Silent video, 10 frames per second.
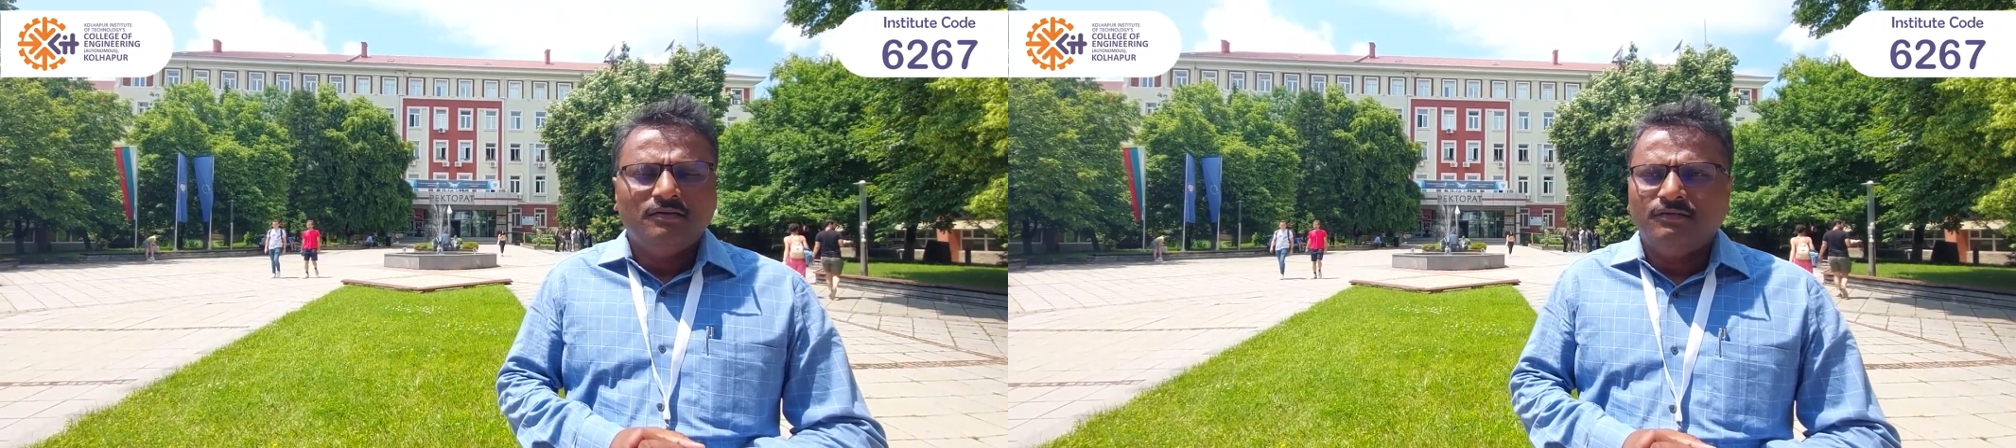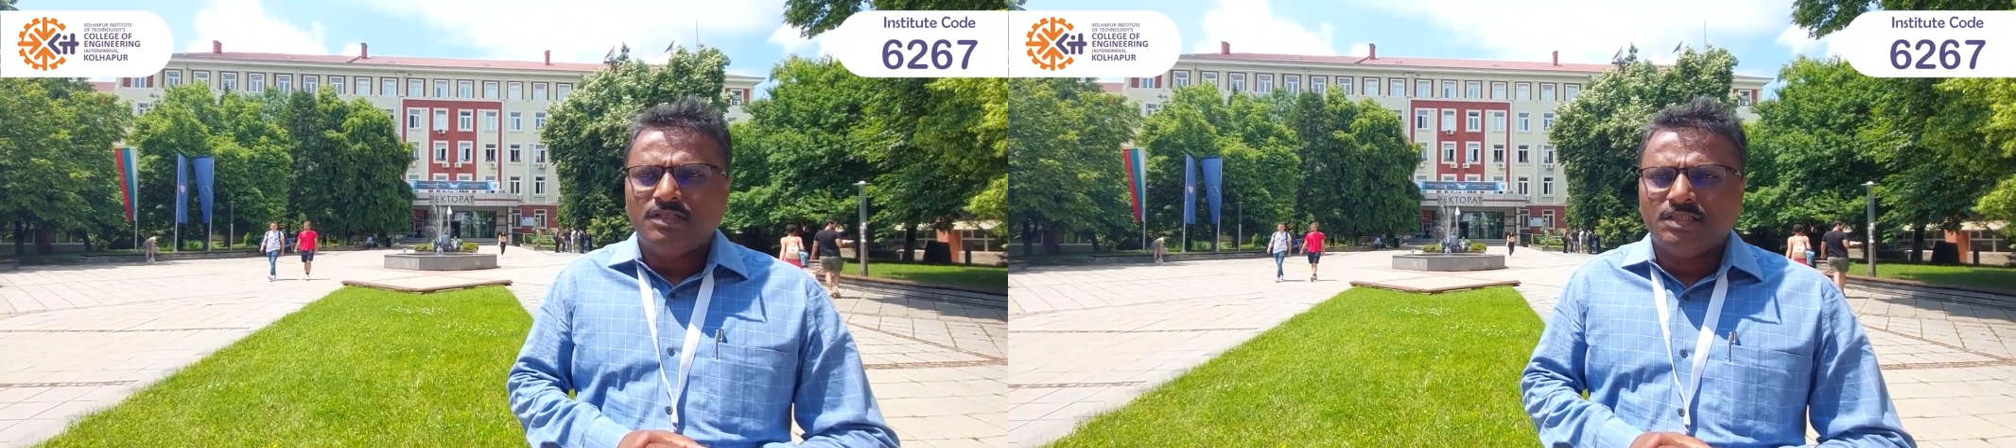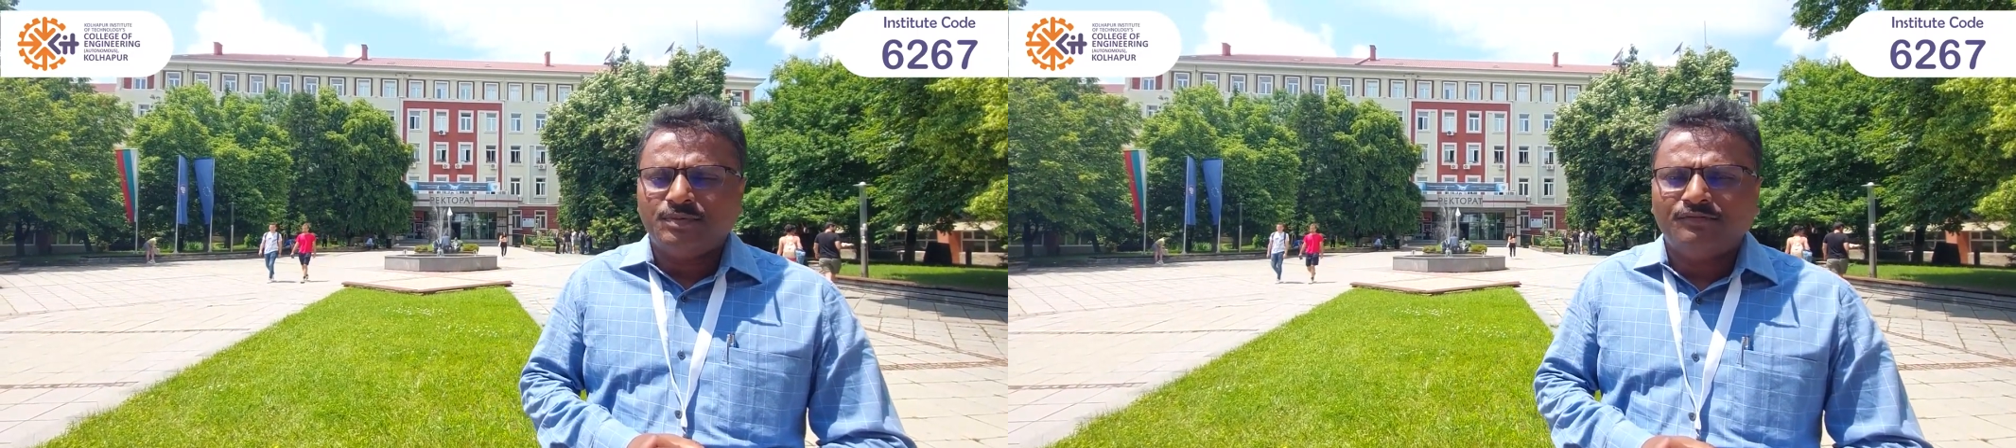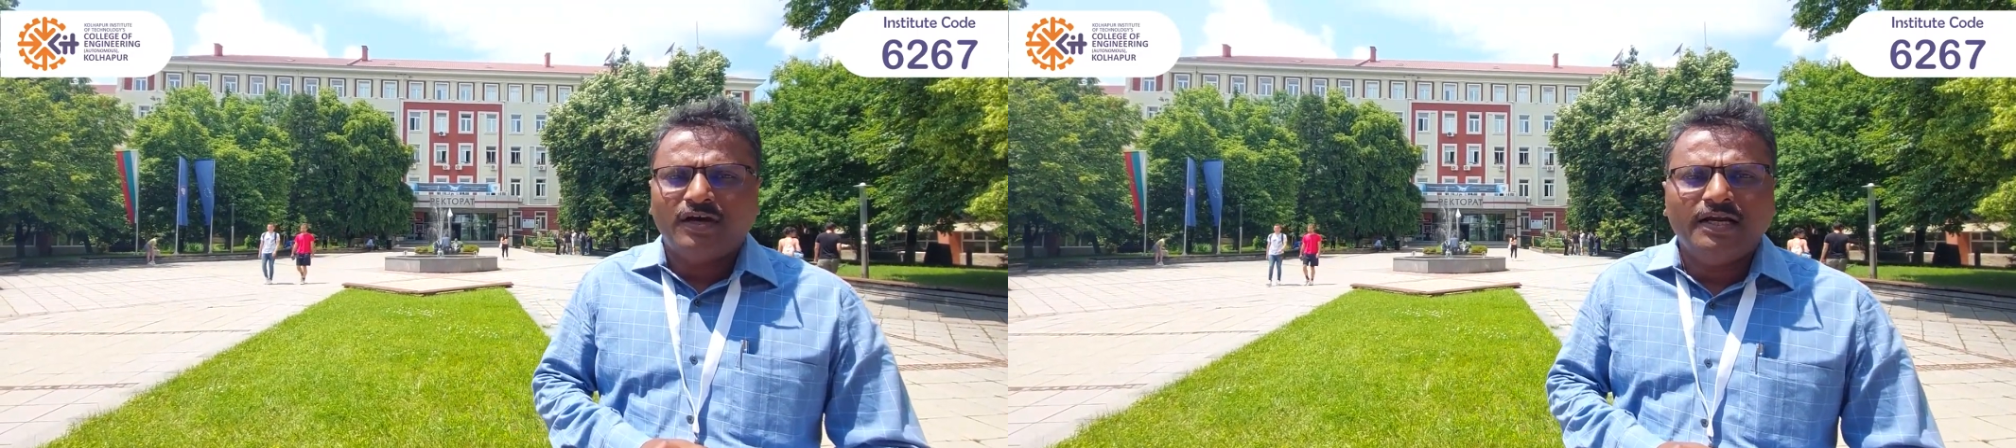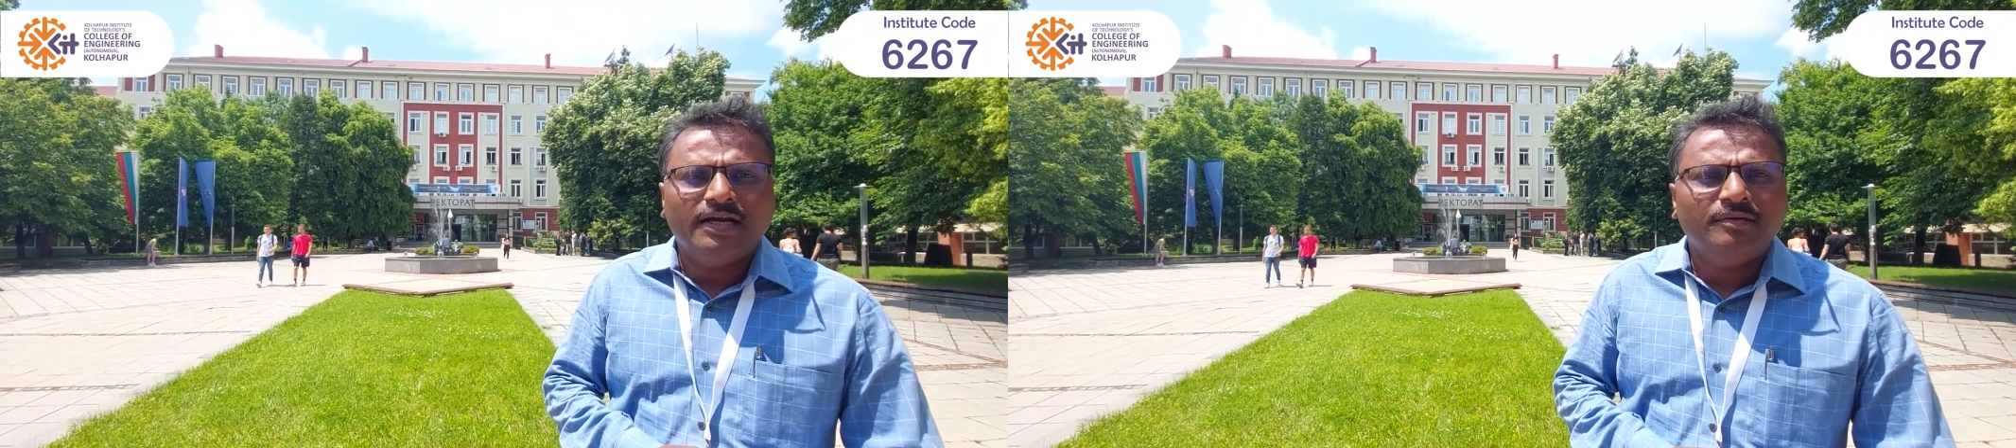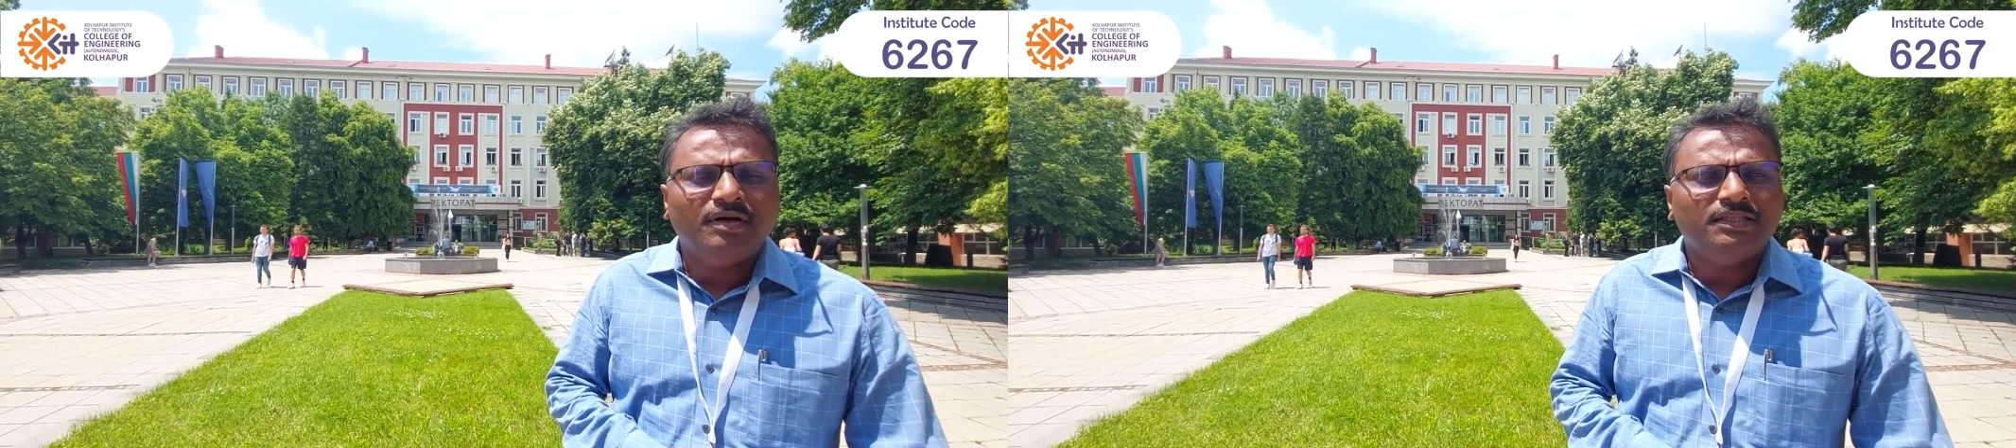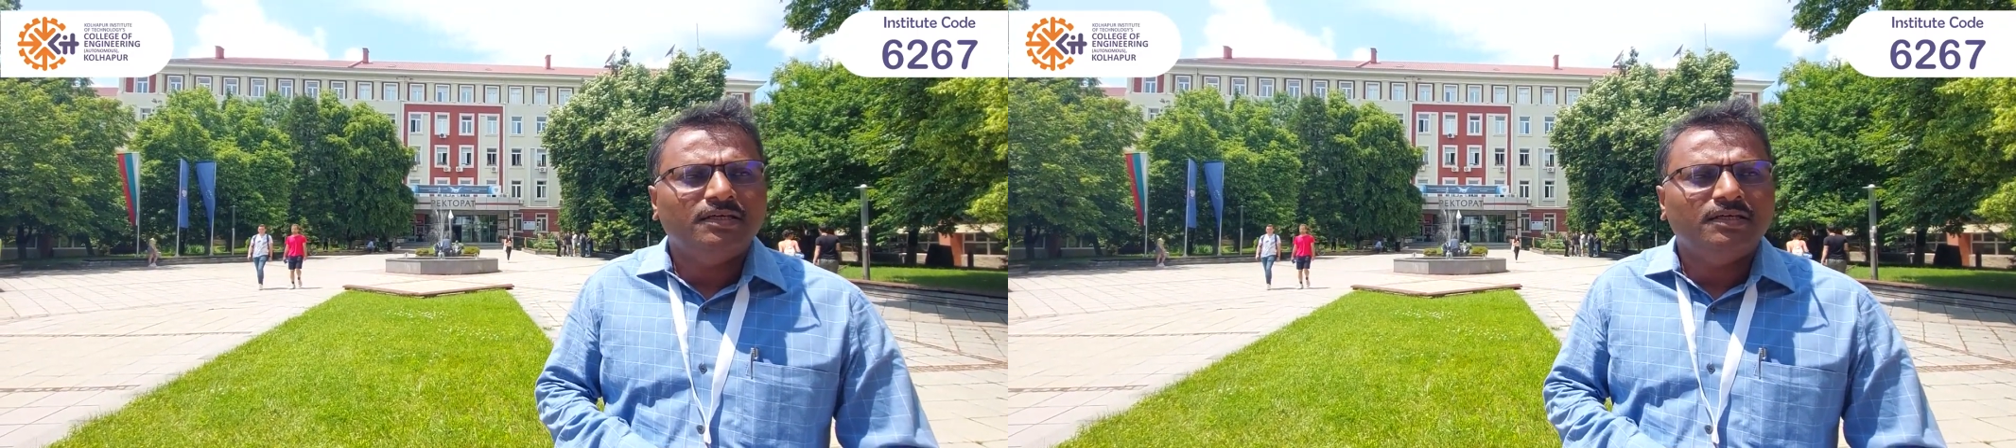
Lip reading: which has been funded by